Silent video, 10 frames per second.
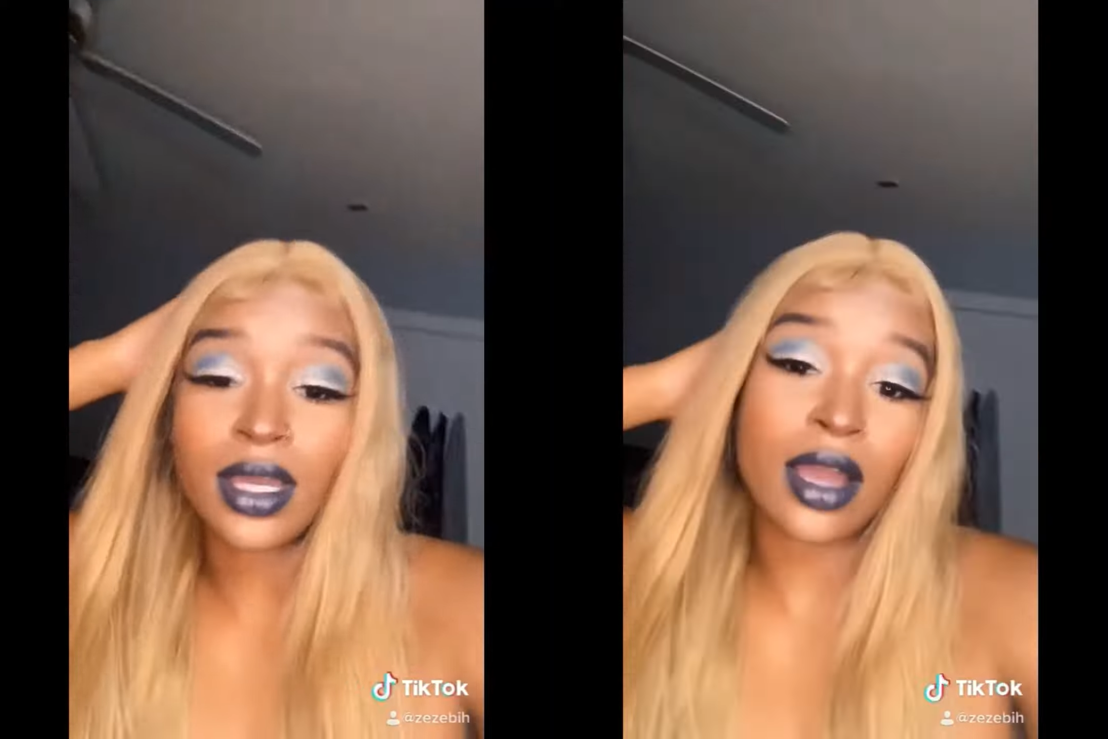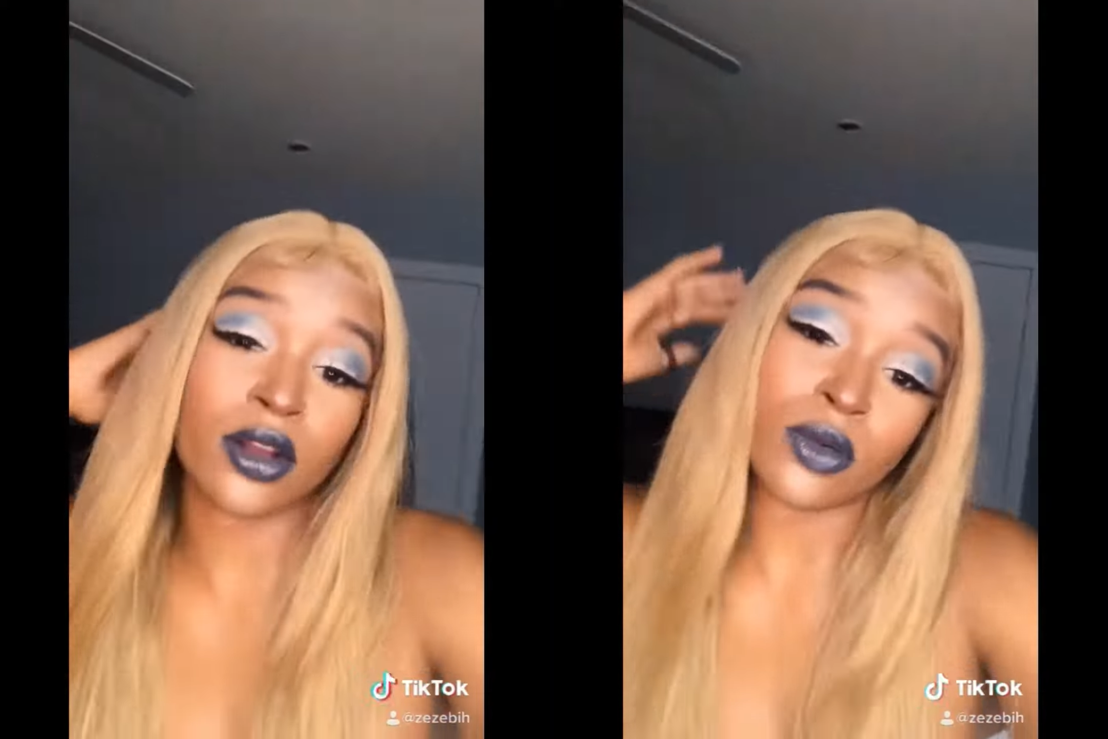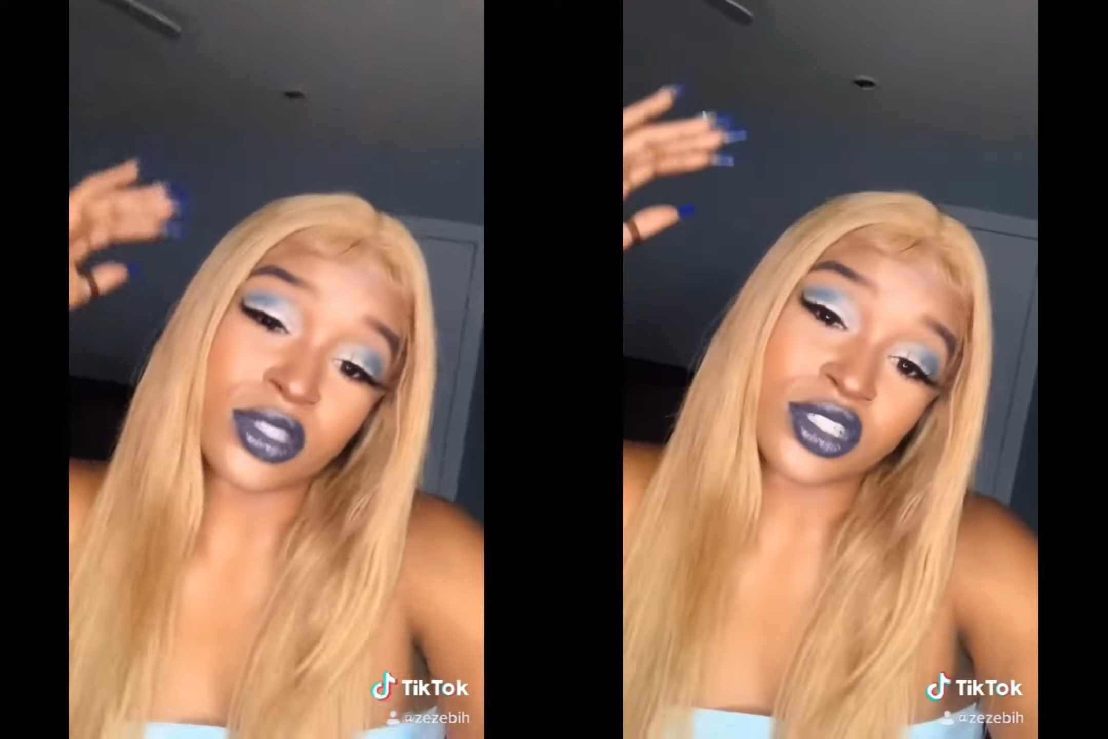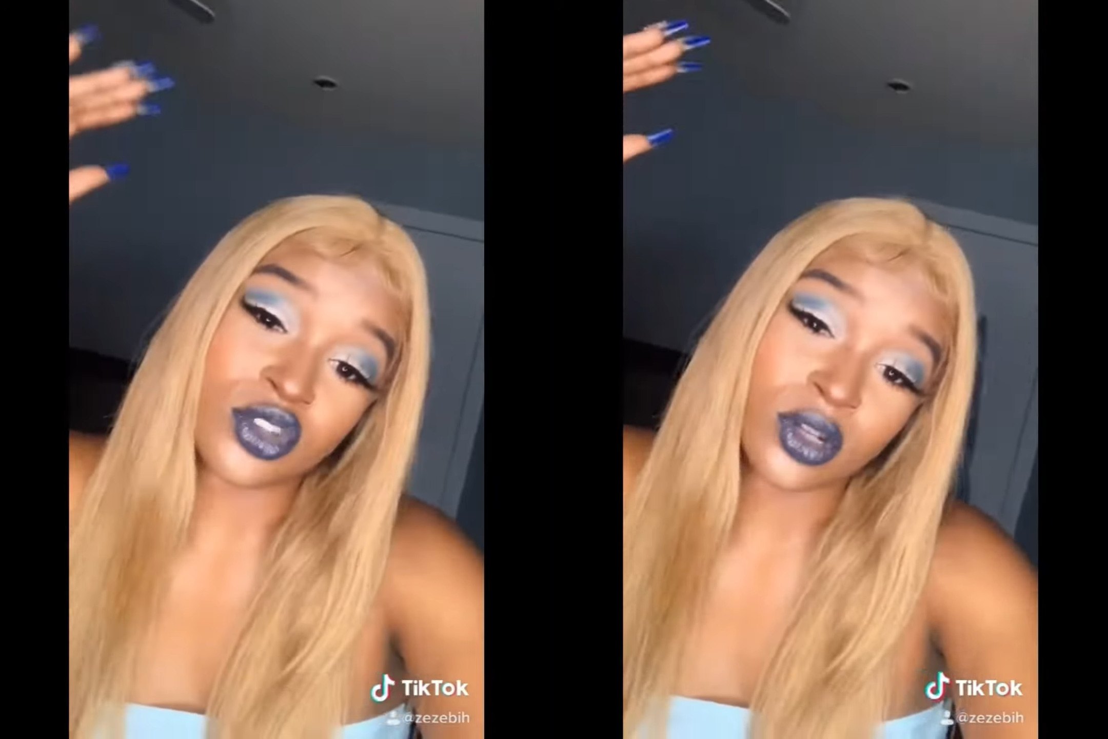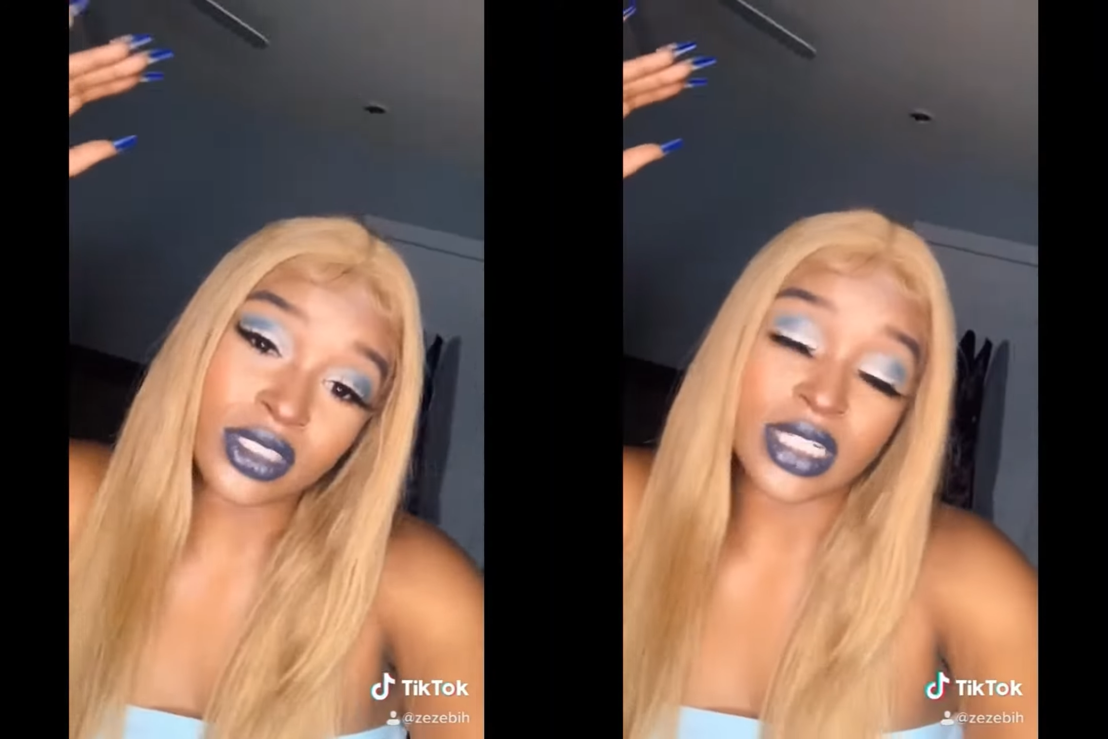know what's in store
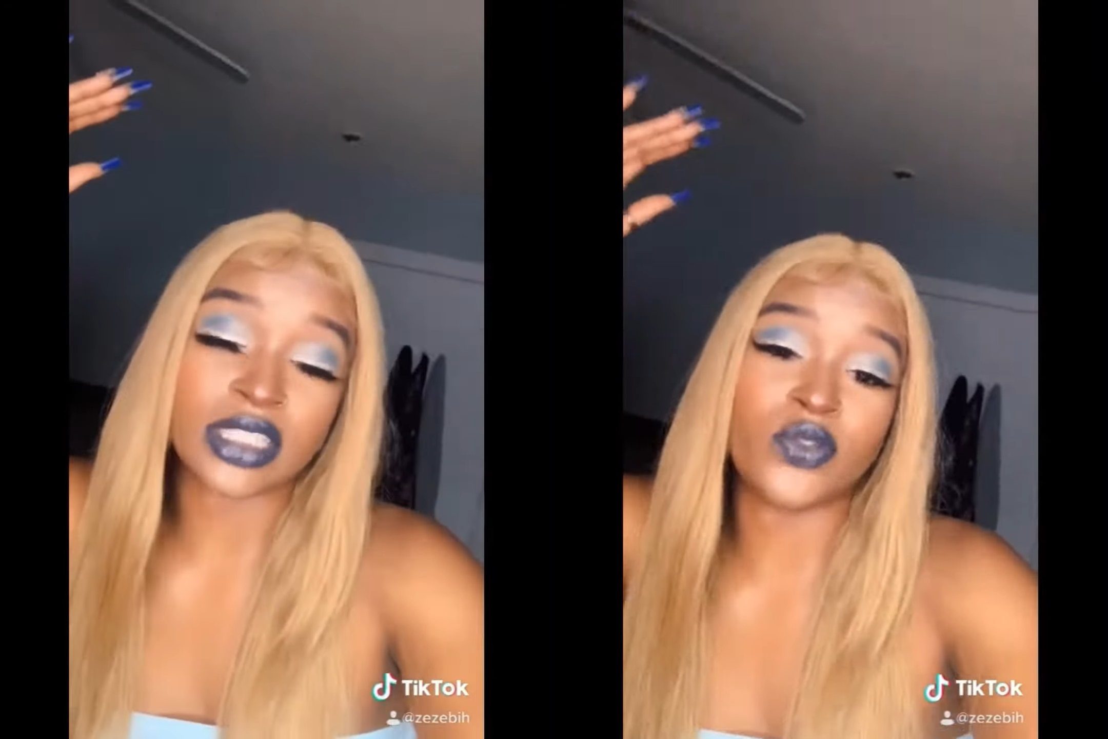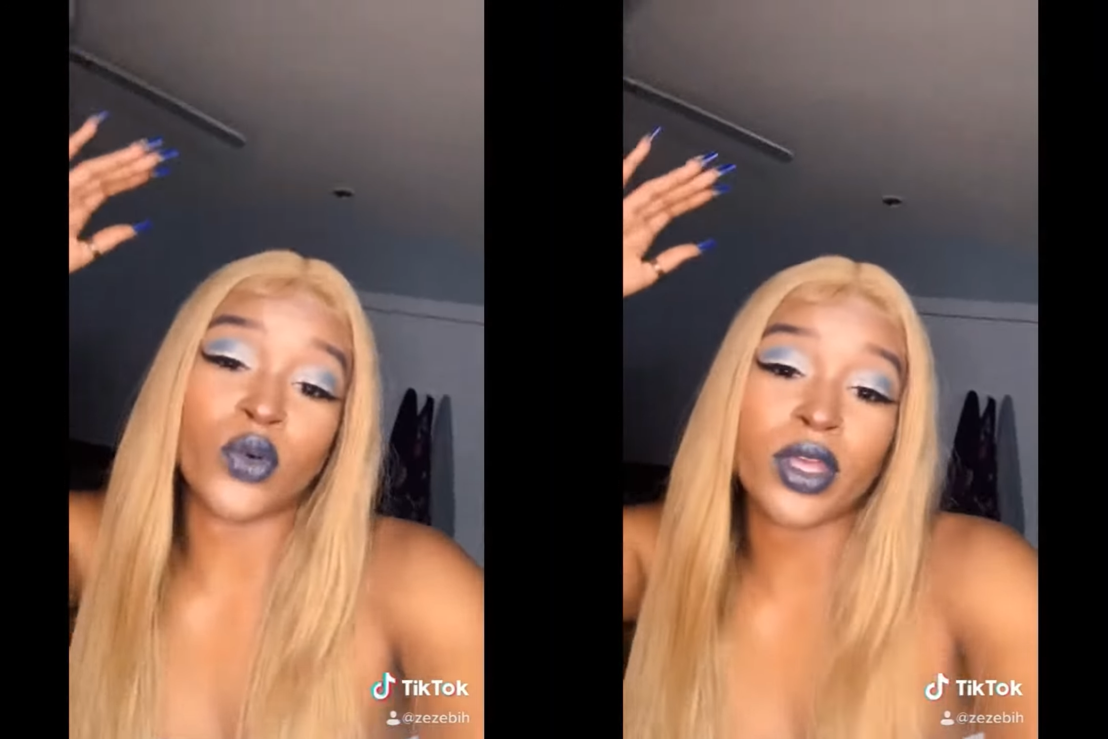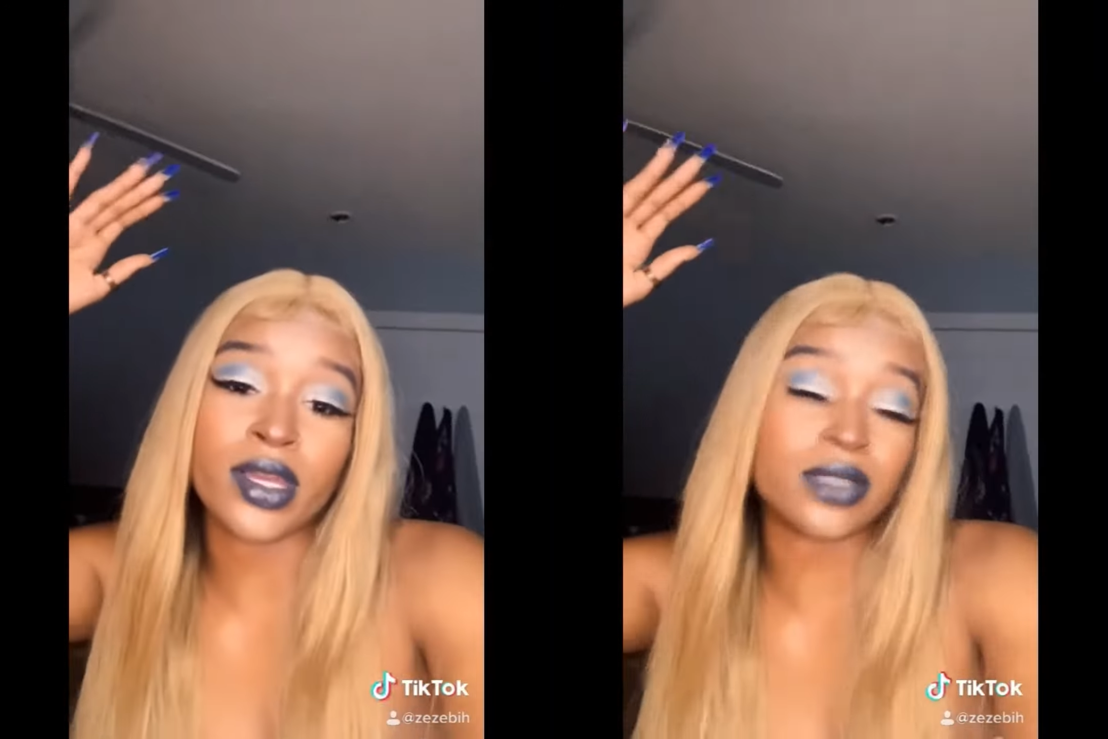these next 4 years,